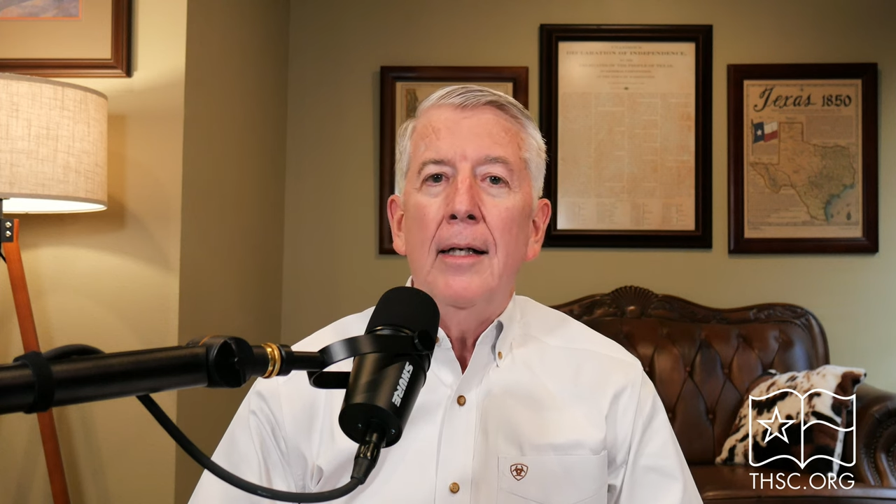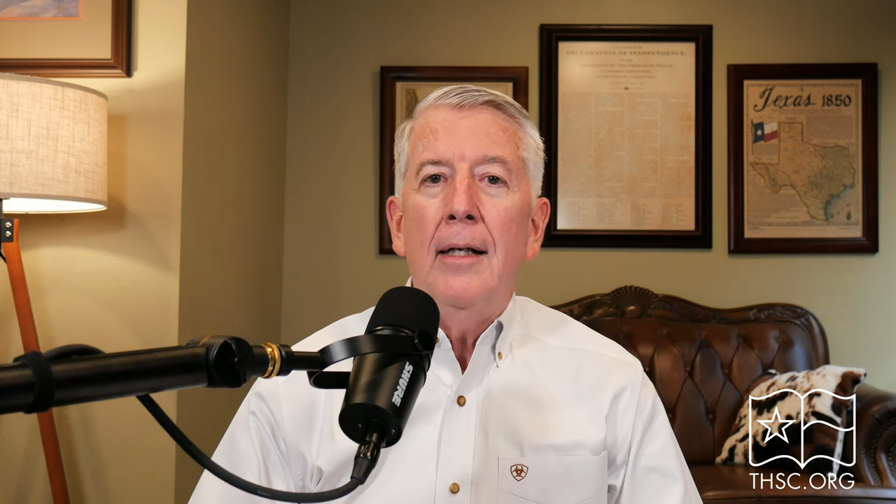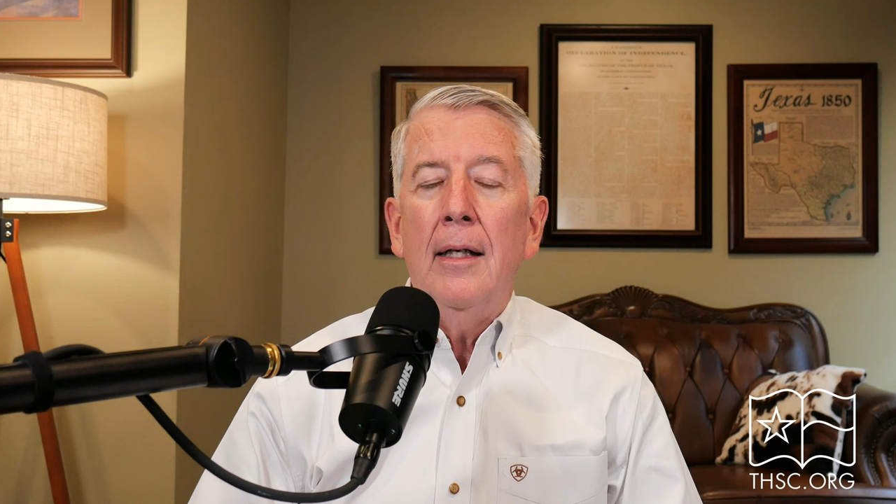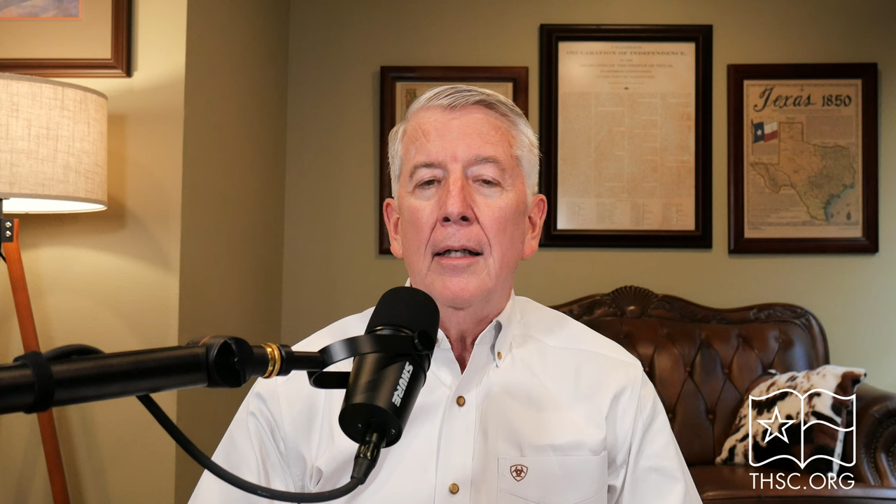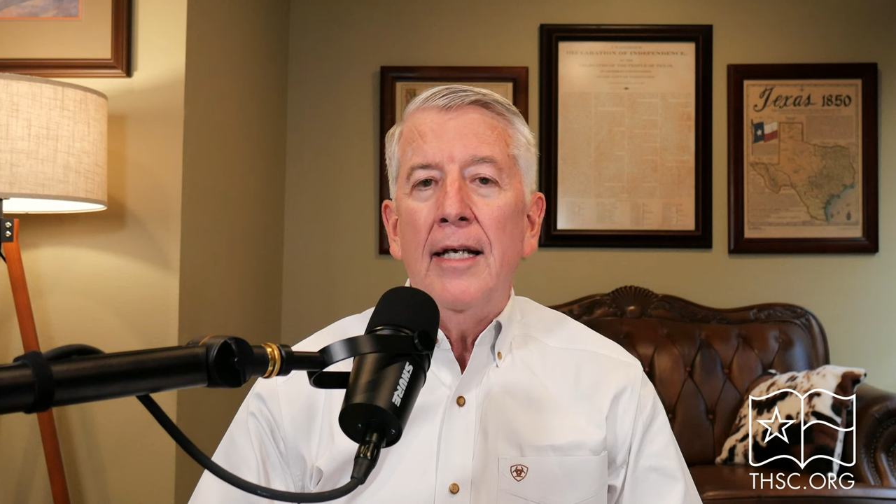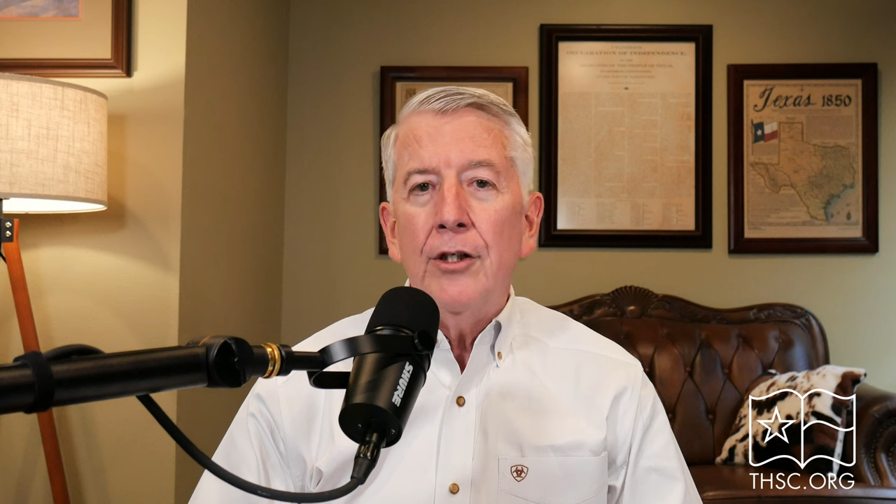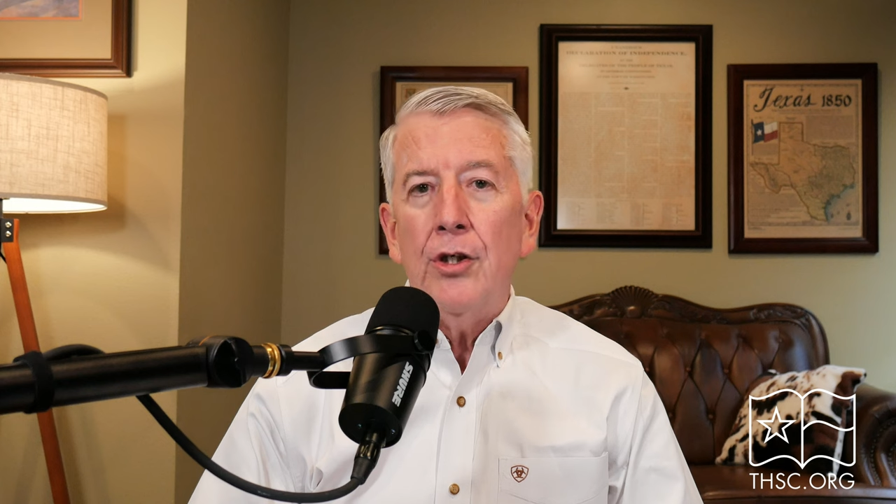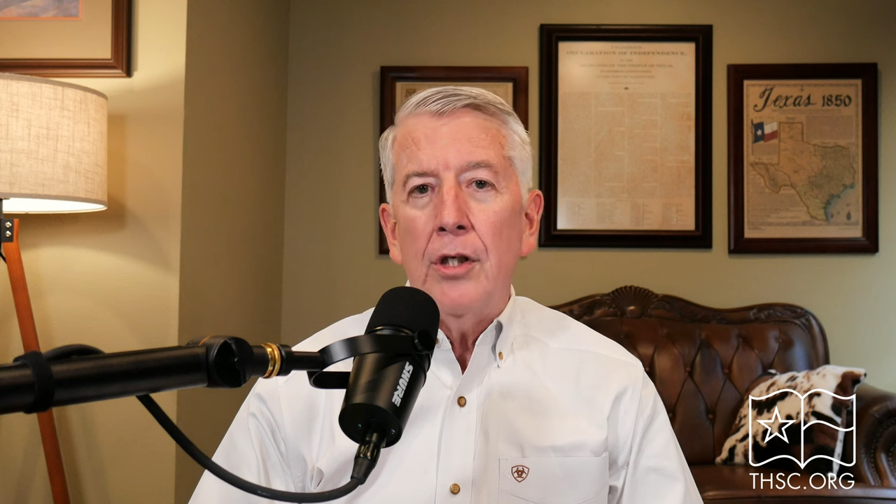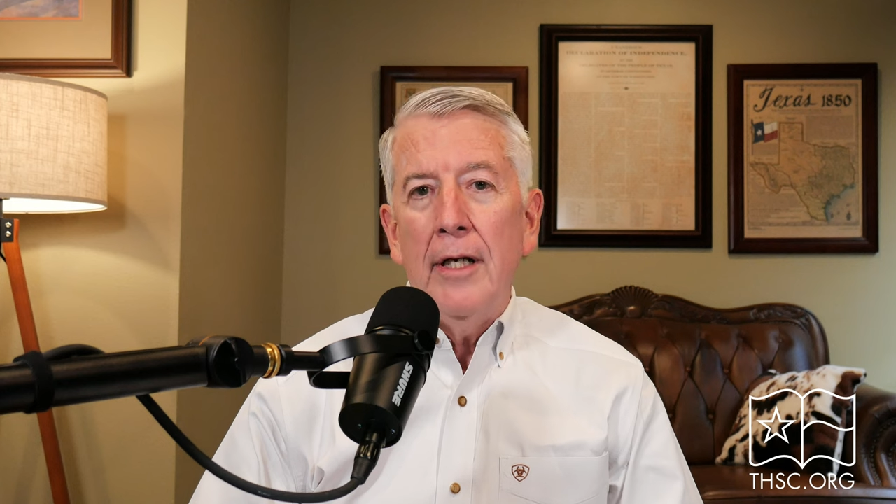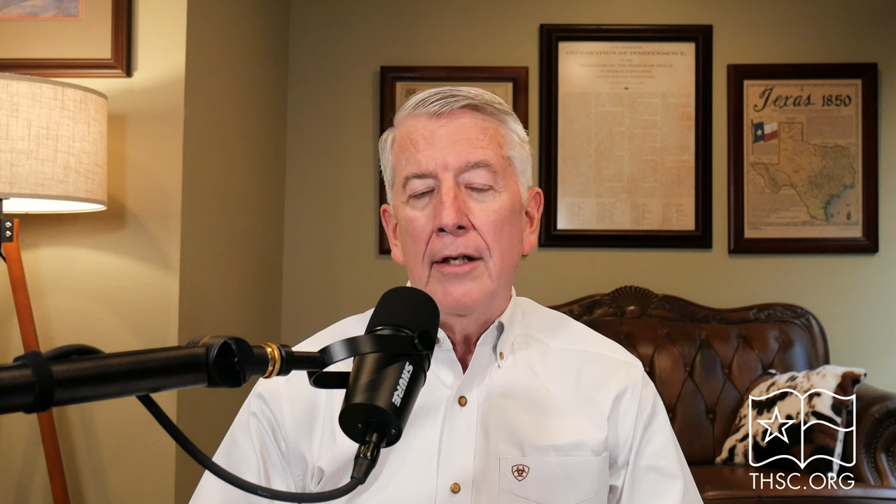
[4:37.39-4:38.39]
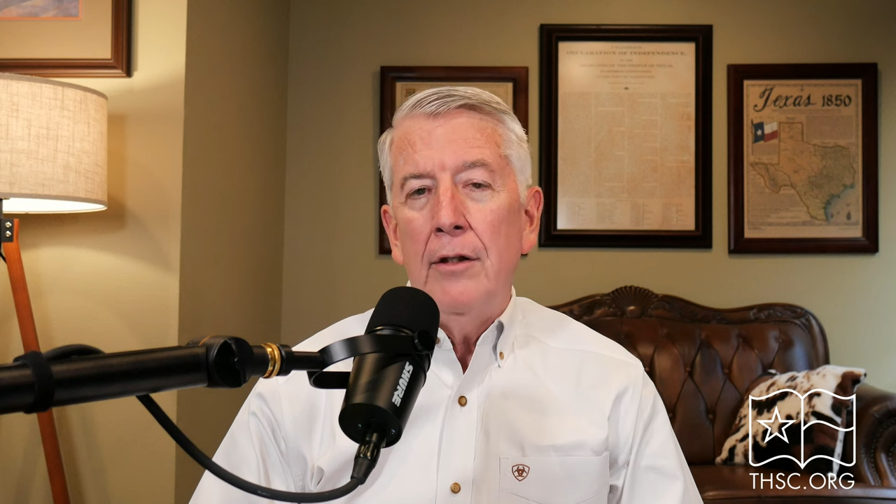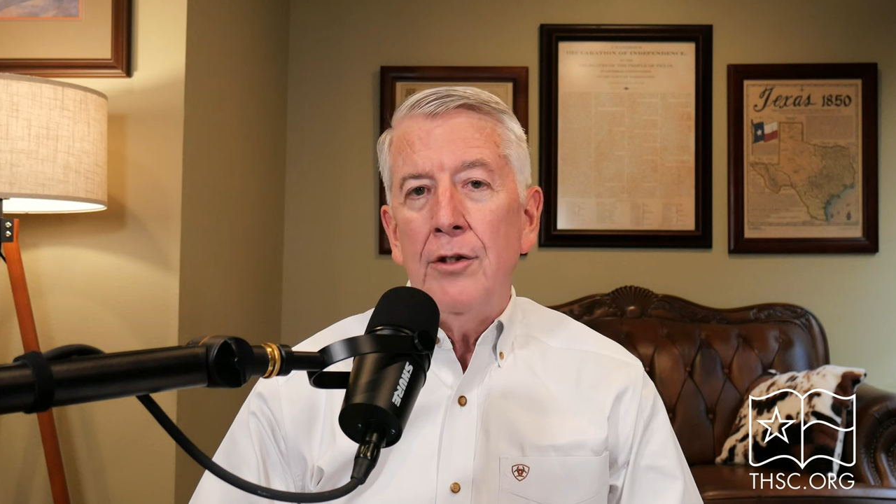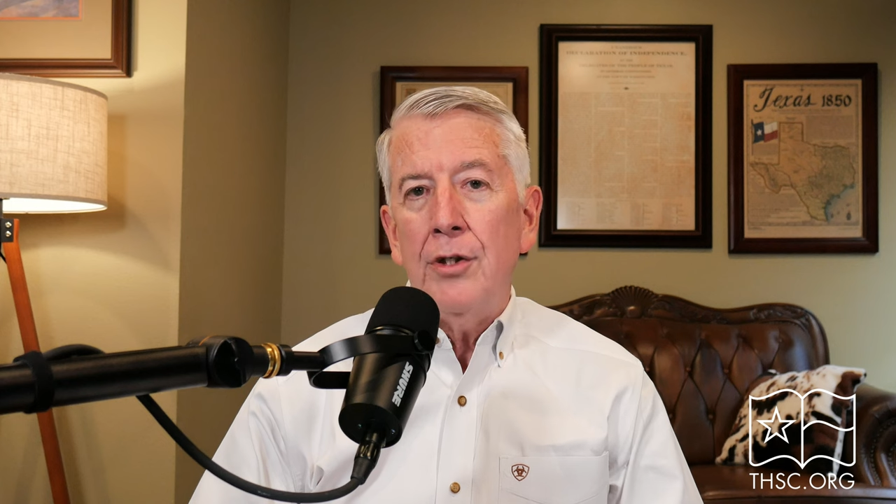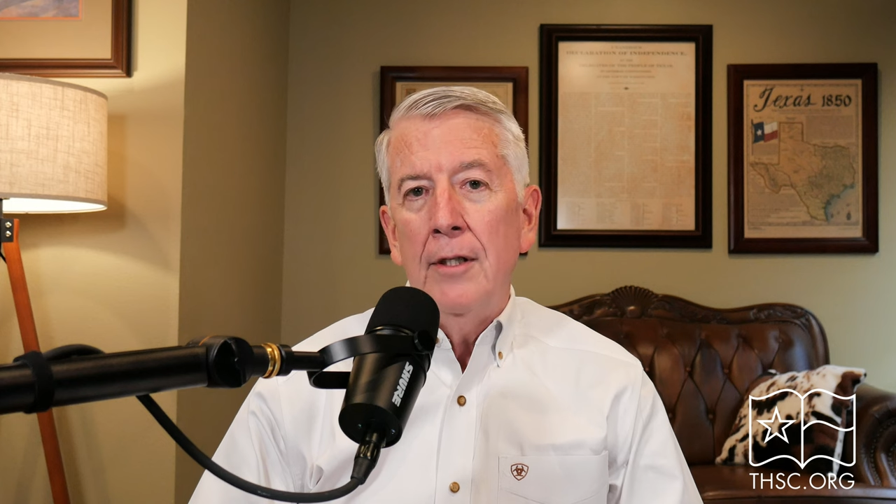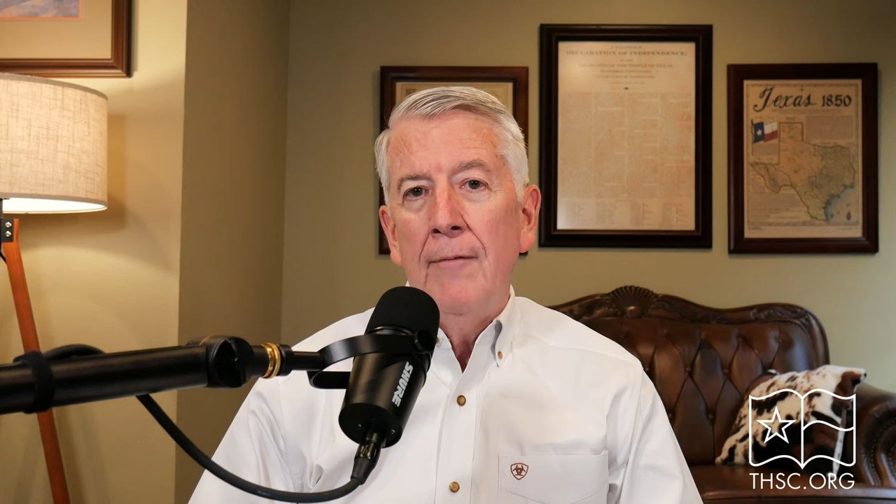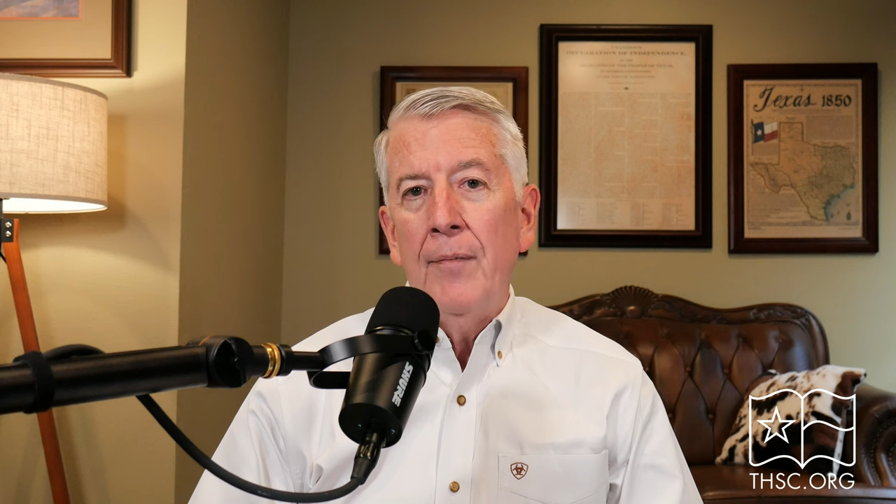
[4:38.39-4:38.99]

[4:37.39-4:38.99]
legislators